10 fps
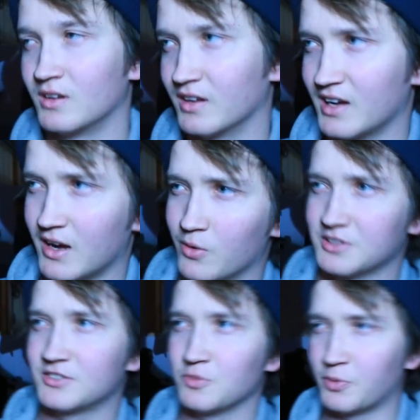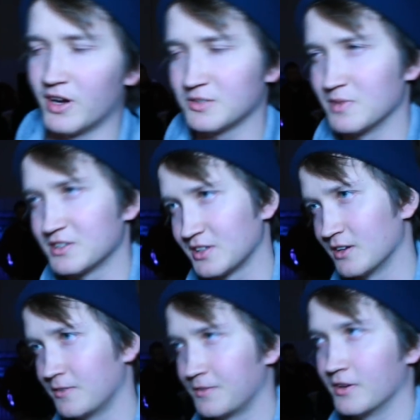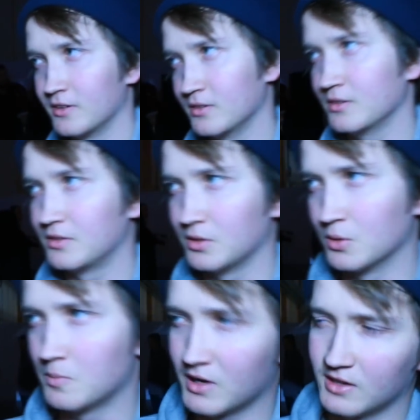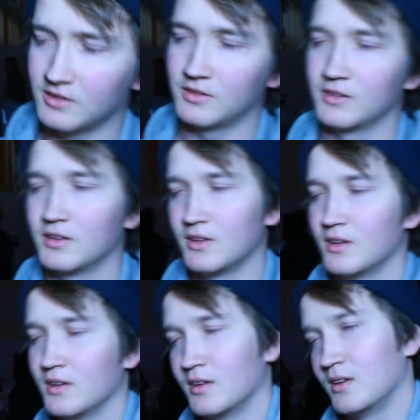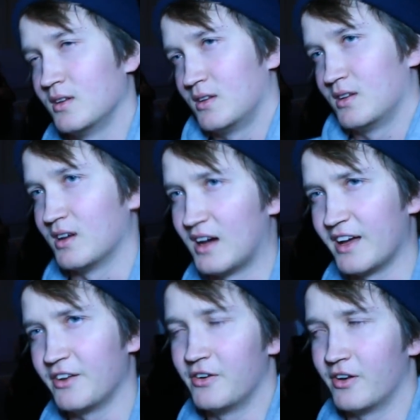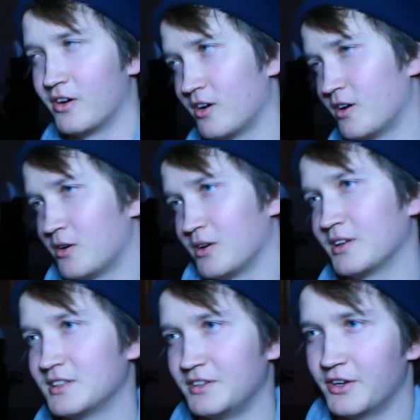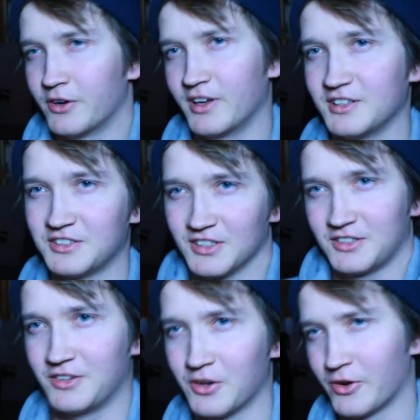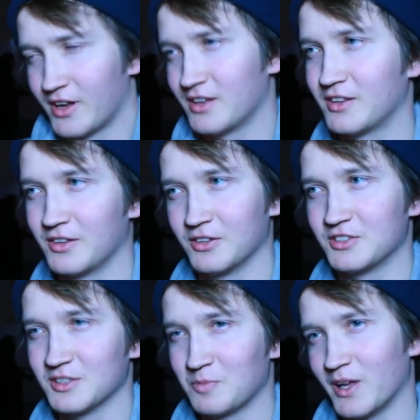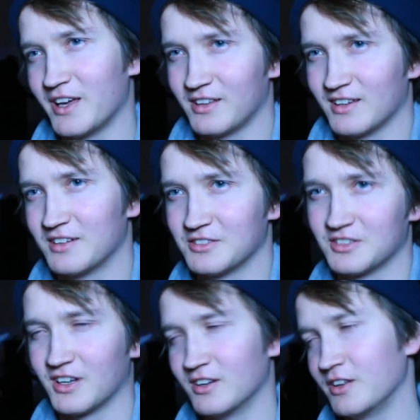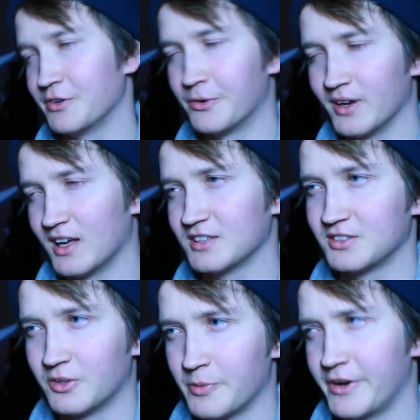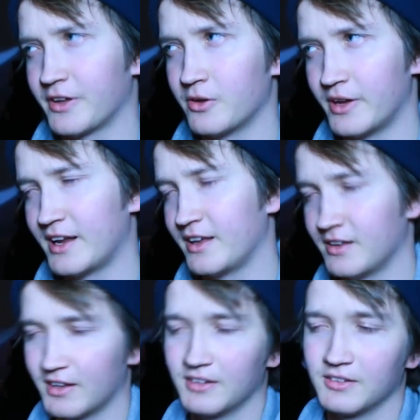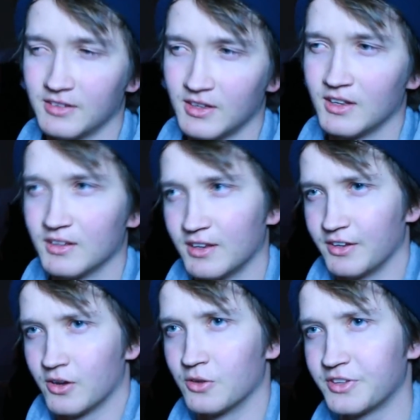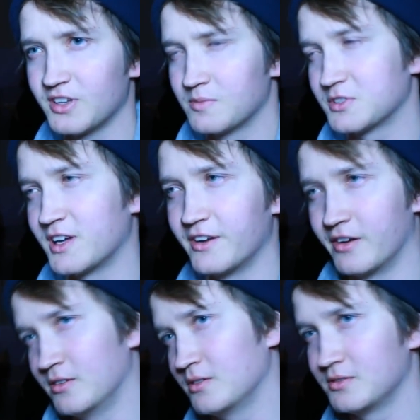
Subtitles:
Nah, I was surprised myself though too, but I don't know. Dota is just Dota. You just play it and suddenly you realize you're really good at it and your own teams, I don't know.